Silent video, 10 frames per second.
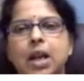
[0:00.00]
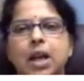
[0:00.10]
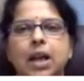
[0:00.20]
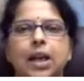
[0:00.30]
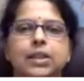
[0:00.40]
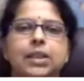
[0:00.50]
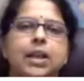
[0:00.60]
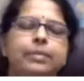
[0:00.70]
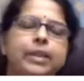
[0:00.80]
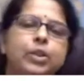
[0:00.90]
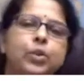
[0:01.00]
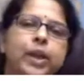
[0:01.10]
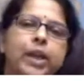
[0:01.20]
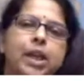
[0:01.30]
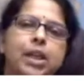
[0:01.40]
and I'll meet you
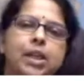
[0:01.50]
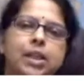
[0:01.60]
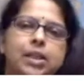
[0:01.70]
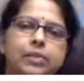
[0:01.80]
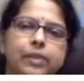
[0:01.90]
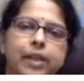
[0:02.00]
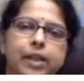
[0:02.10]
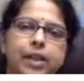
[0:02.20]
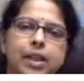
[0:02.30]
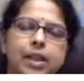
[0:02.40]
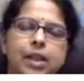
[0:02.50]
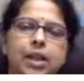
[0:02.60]
again next Friday.